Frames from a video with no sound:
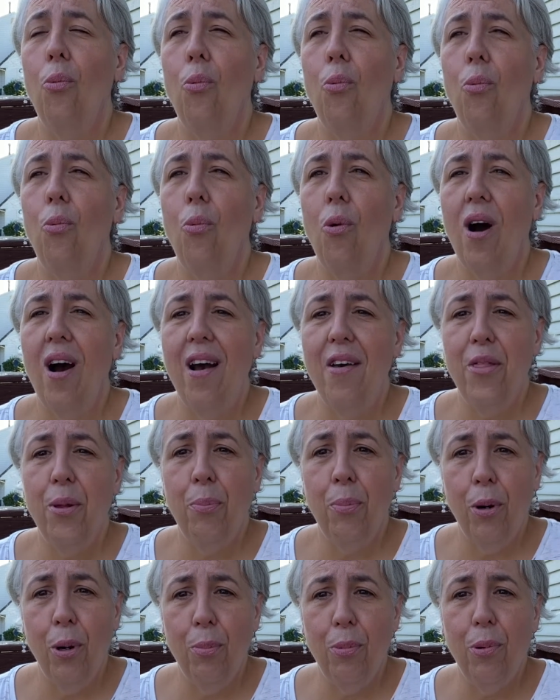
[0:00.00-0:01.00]
why the
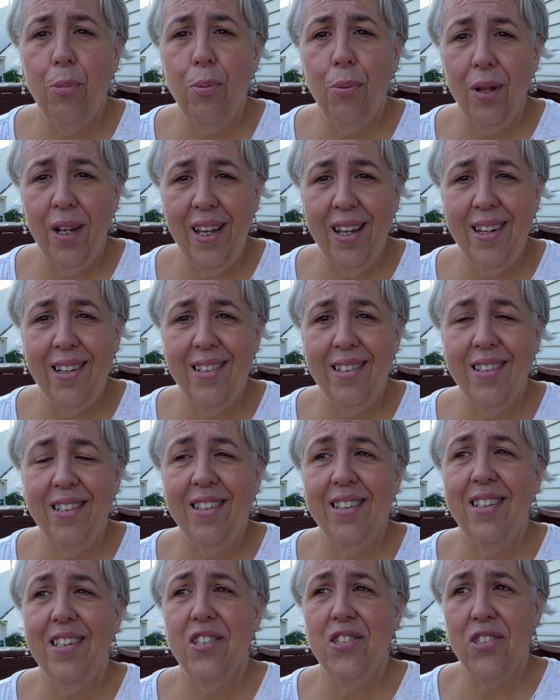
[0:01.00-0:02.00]
purple plan
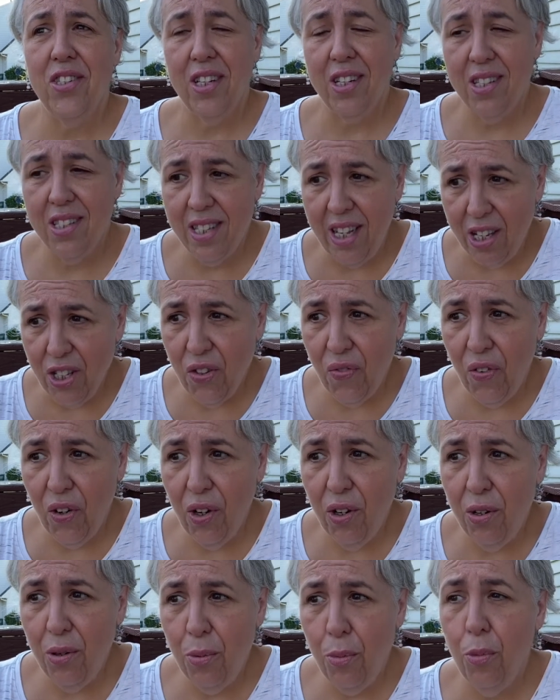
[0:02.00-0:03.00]
is
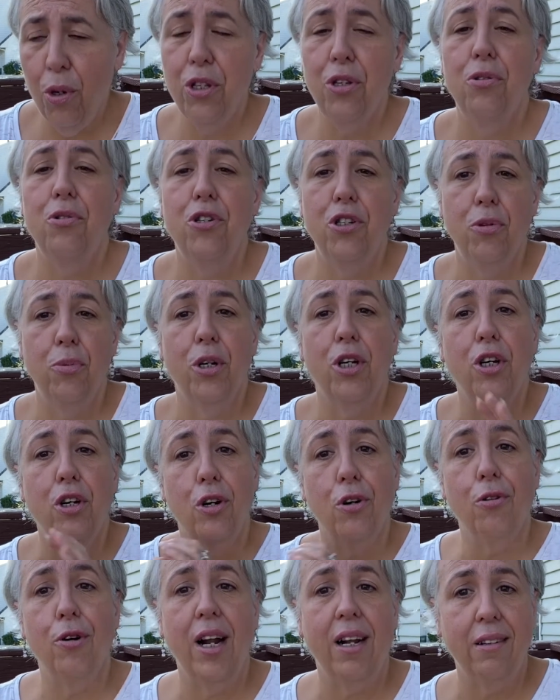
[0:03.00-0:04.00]
successful when you do it
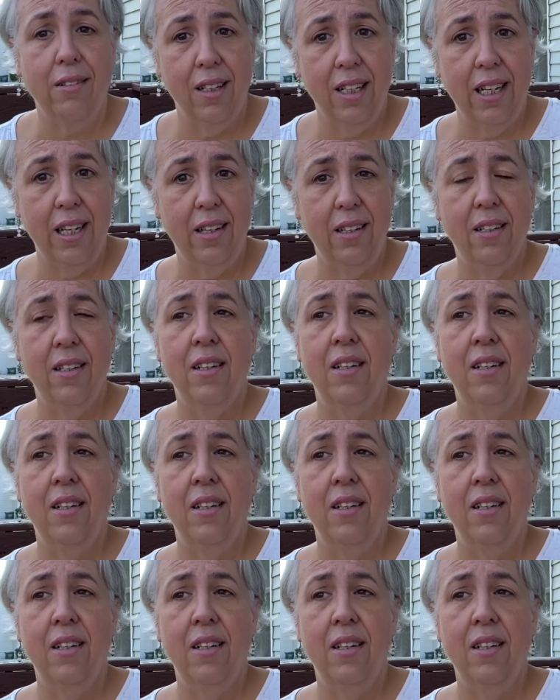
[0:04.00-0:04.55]
correctly.